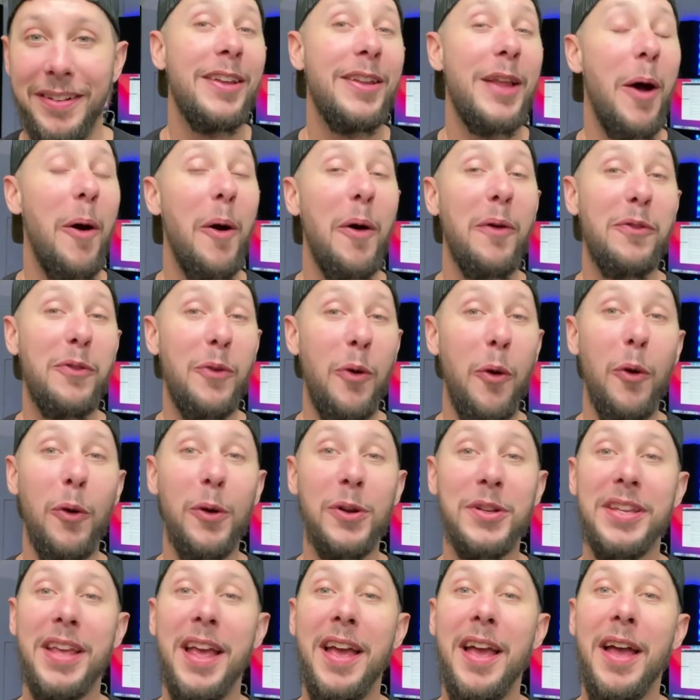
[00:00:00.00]
Now, of
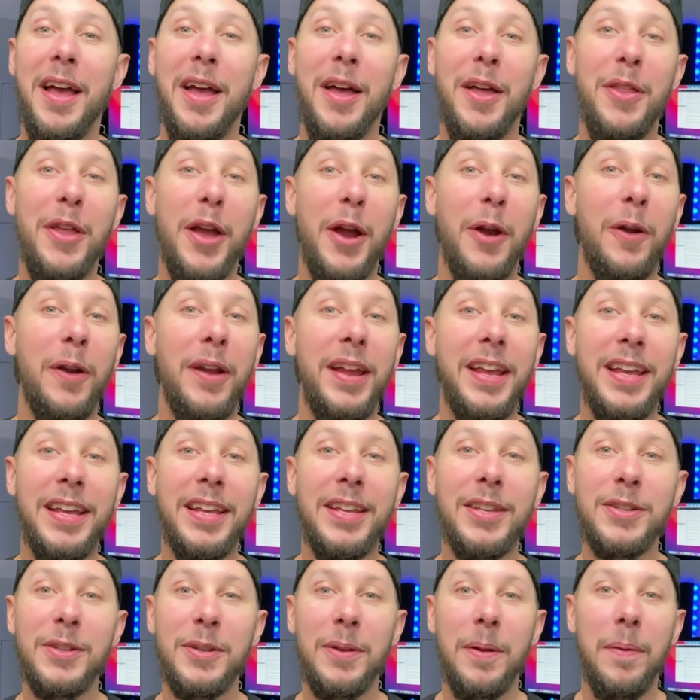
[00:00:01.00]
course, there
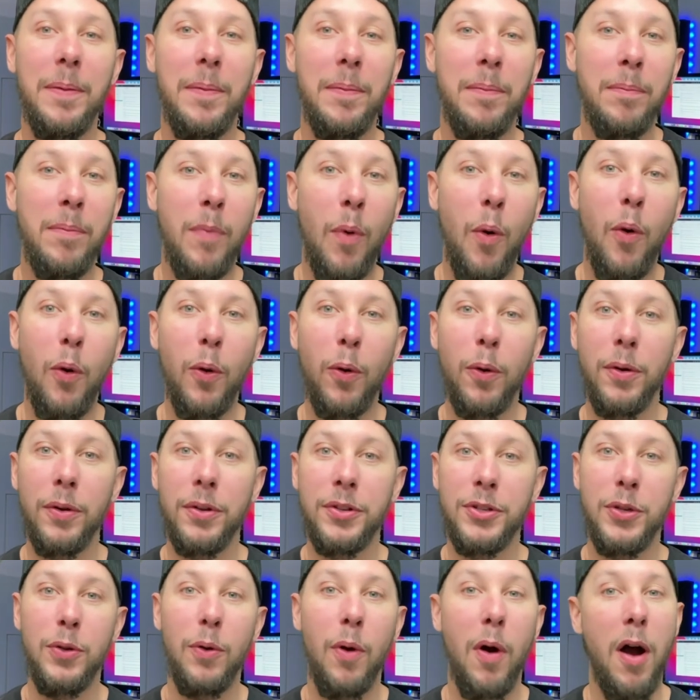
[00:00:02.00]
is more
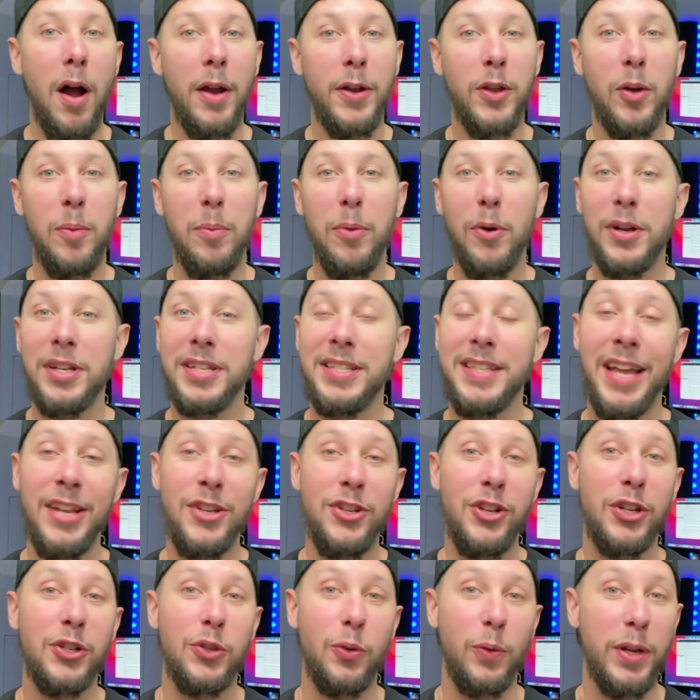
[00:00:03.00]
to audiobooks
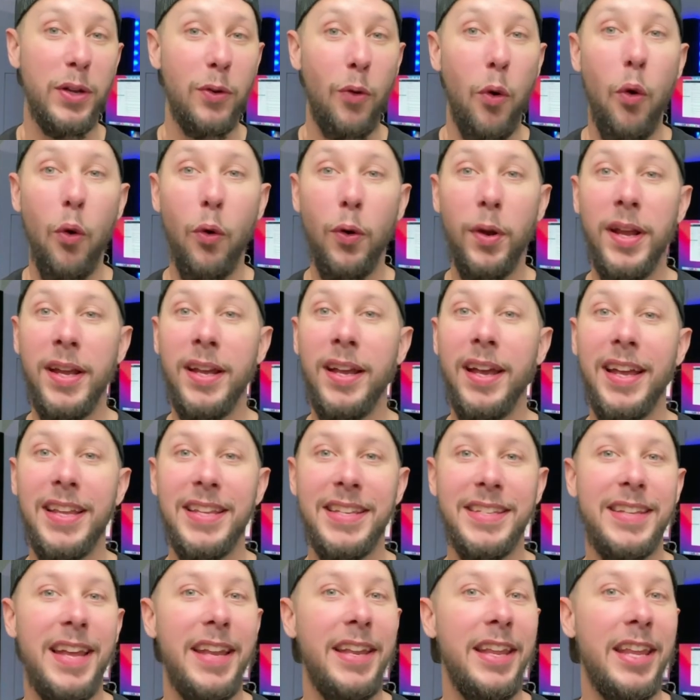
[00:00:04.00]
than just recording
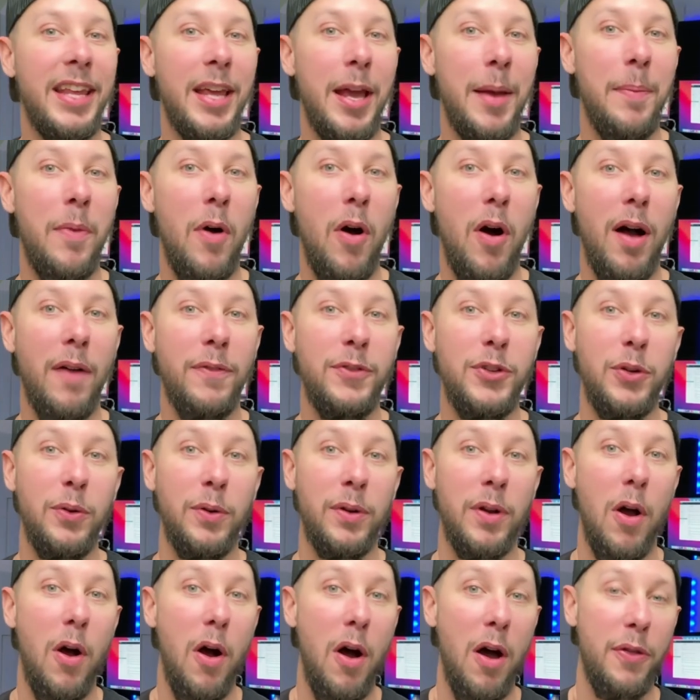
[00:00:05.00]
and sending them off
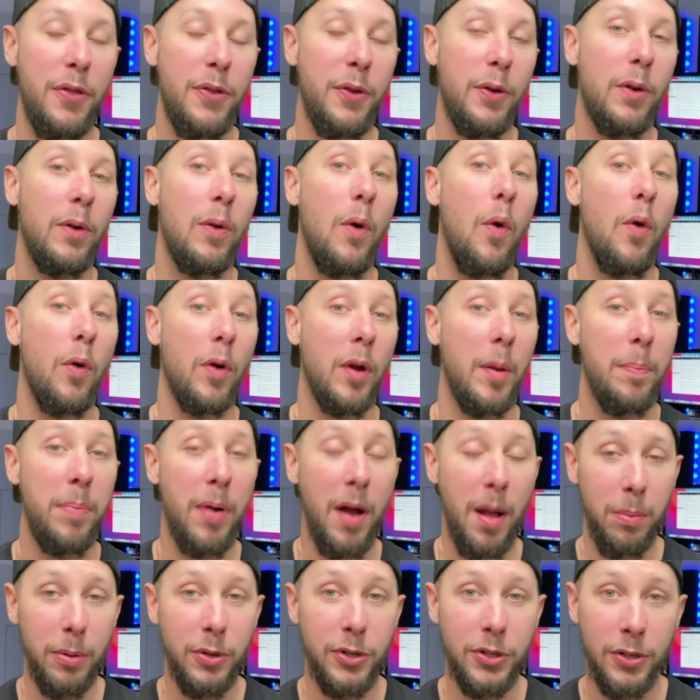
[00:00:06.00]
to an author or a
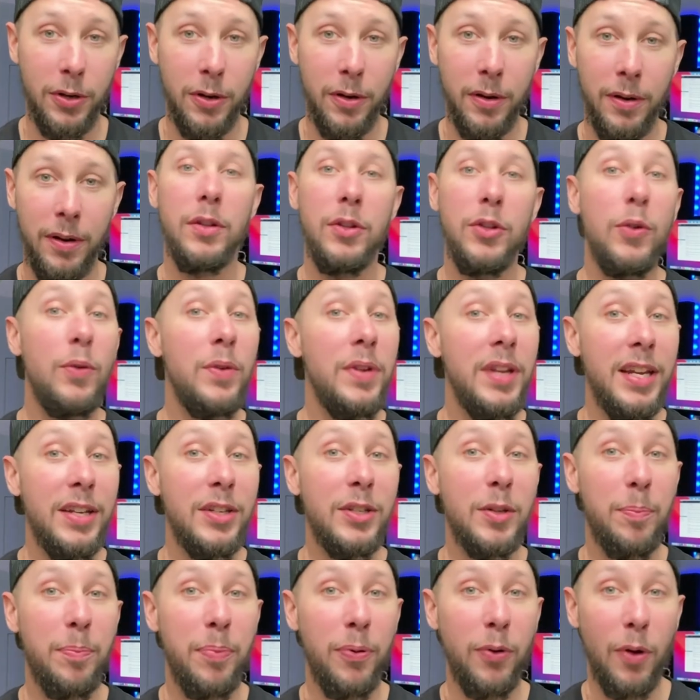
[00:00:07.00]
publisher. You
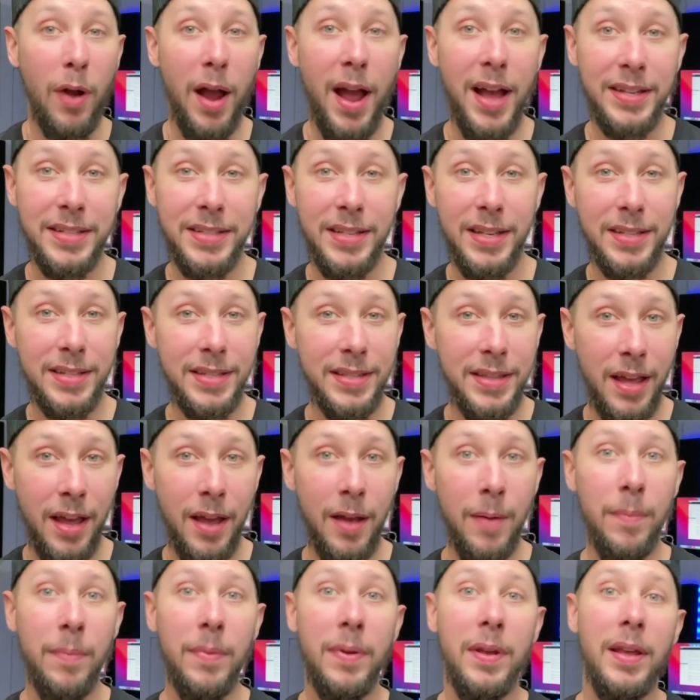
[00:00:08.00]
need to process
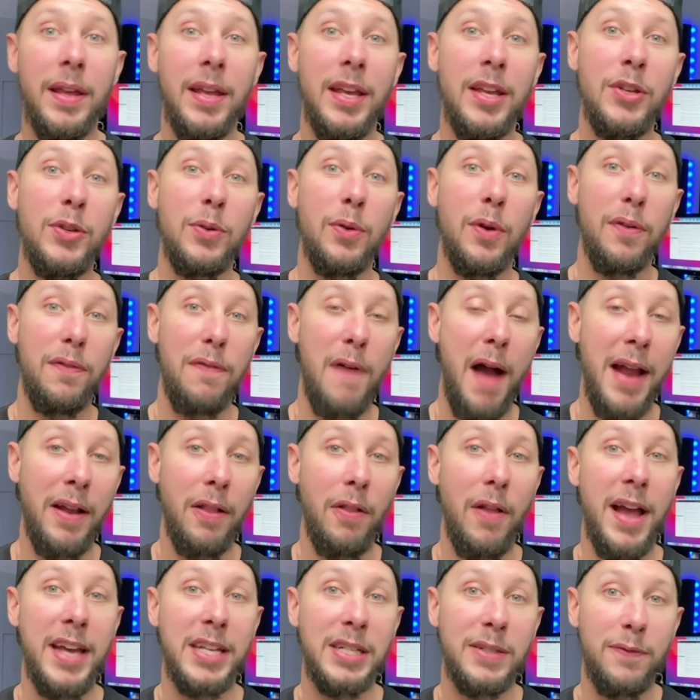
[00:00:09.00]
them into a
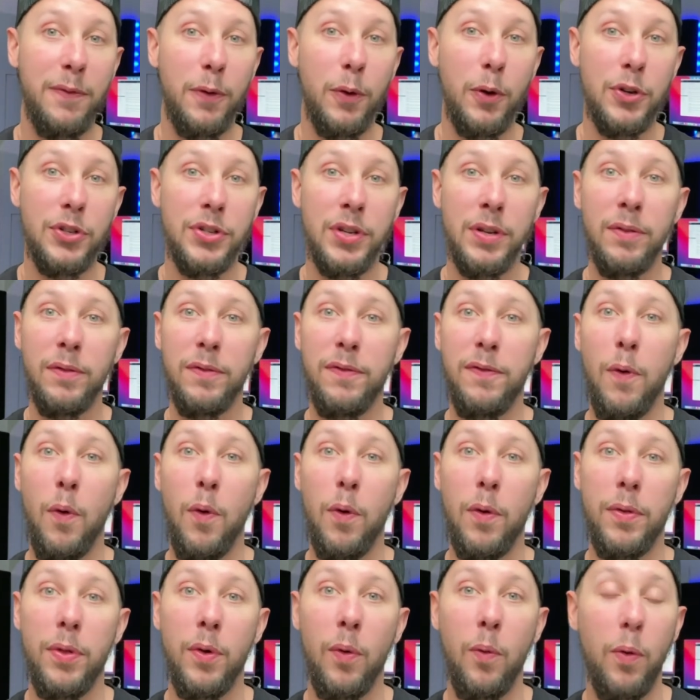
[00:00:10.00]
finalized version
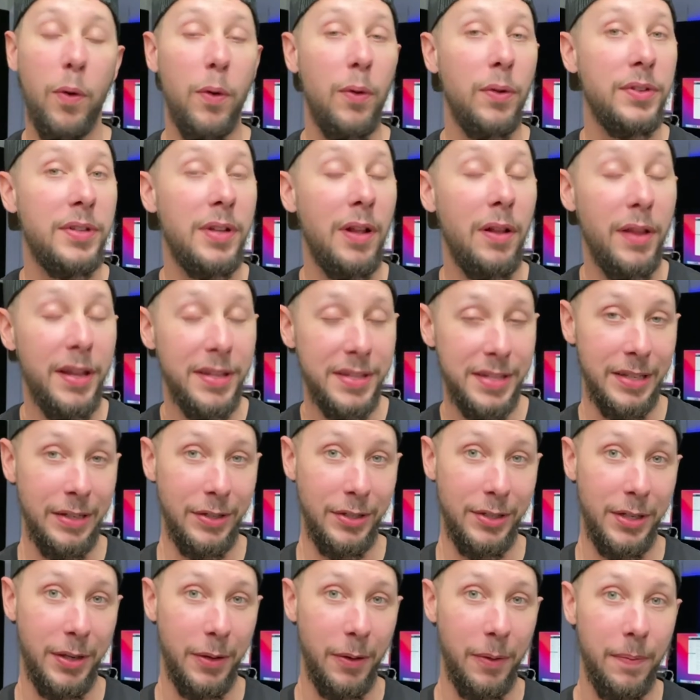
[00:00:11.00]
for the world to
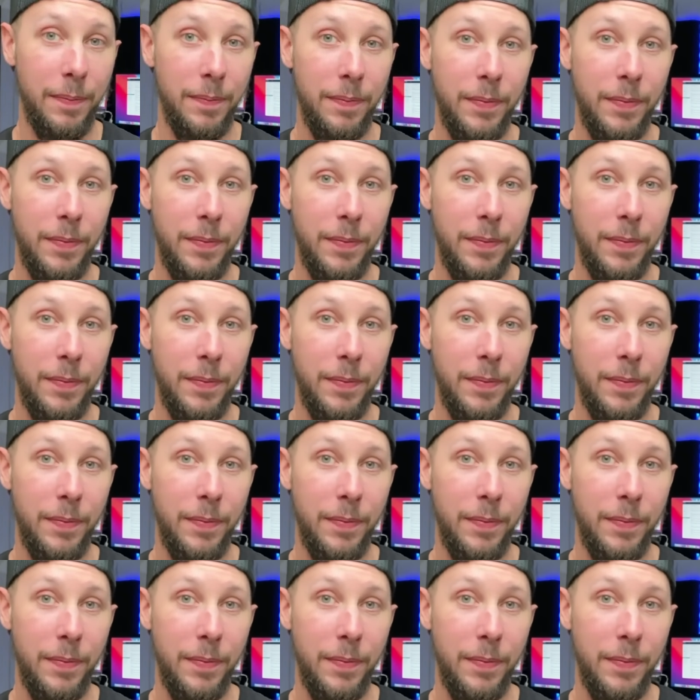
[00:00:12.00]
listen to.